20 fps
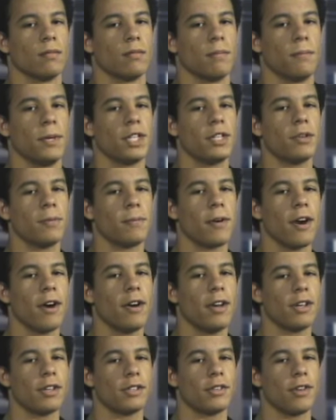Bishop
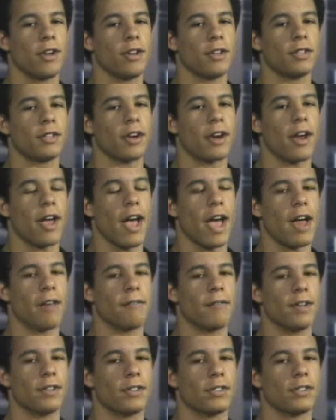Kearney has launched our
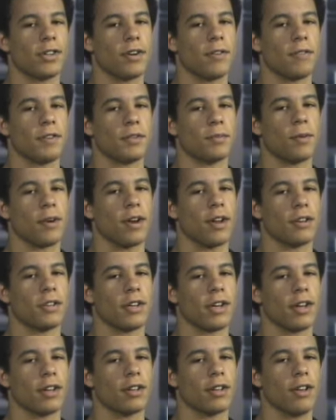Advent Service
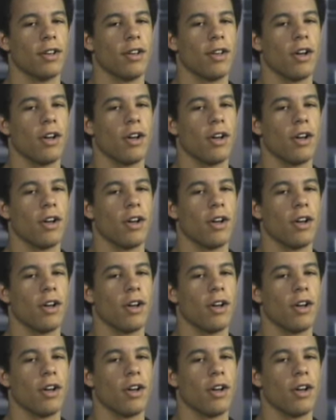Project.